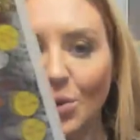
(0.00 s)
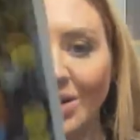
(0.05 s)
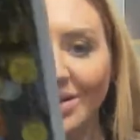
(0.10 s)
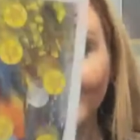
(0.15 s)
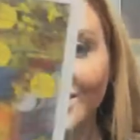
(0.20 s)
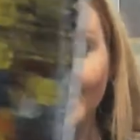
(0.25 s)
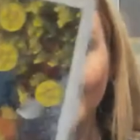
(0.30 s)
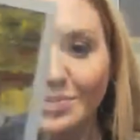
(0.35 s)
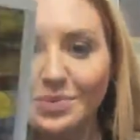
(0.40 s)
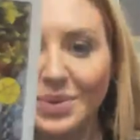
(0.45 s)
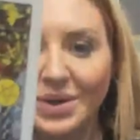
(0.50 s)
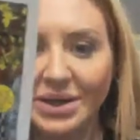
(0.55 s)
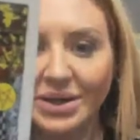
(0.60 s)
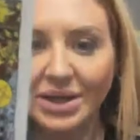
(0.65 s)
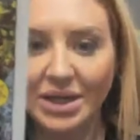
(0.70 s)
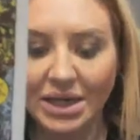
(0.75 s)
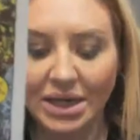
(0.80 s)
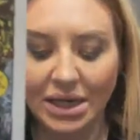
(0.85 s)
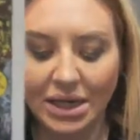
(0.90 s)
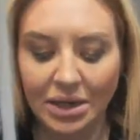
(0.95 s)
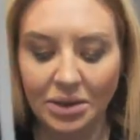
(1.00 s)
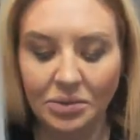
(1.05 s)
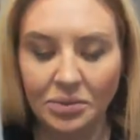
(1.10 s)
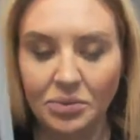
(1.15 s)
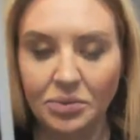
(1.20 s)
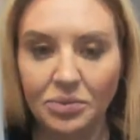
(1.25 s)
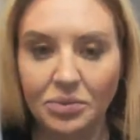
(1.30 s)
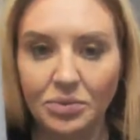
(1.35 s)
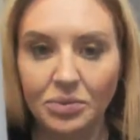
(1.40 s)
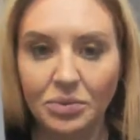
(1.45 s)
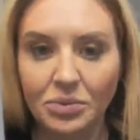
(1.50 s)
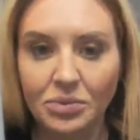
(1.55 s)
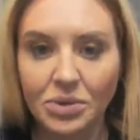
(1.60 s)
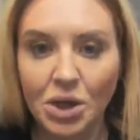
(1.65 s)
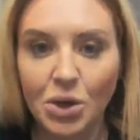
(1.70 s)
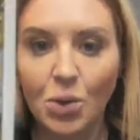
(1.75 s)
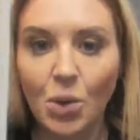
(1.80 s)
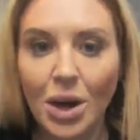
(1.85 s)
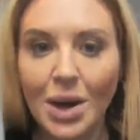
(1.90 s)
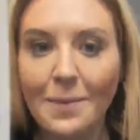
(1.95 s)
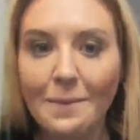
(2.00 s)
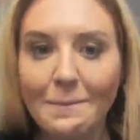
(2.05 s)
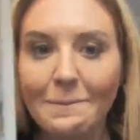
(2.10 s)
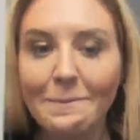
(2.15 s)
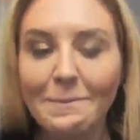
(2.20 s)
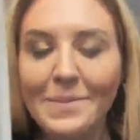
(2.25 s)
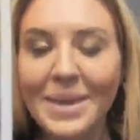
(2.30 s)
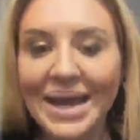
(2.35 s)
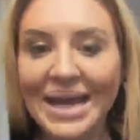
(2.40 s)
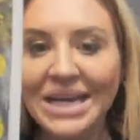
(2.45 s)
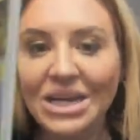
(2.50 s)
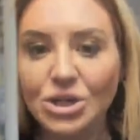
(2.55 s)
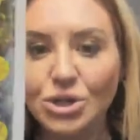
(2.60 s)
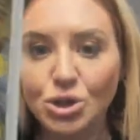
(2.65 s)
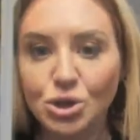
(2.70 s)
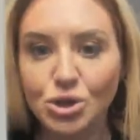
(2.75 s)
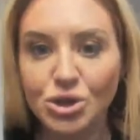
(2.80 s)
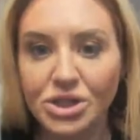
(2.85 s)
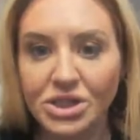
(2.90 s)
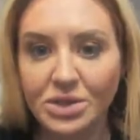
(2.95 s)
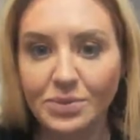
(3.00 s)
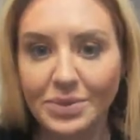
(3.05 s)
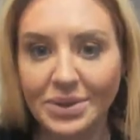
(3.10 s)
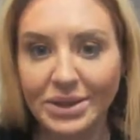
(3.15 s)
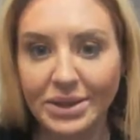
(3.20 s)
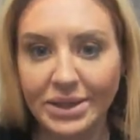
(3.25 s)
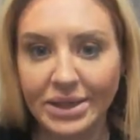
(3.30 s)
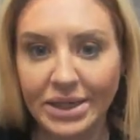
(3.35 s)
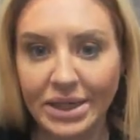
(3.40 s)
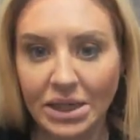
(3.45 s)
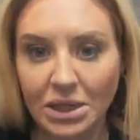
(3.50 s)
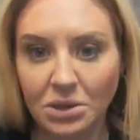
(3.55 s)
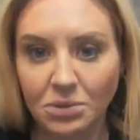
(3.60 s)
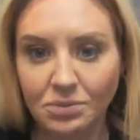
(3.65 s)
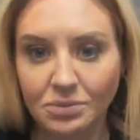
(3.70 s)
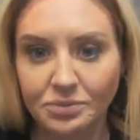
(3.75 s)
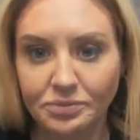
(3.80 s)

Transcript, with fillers: want stability they want major stability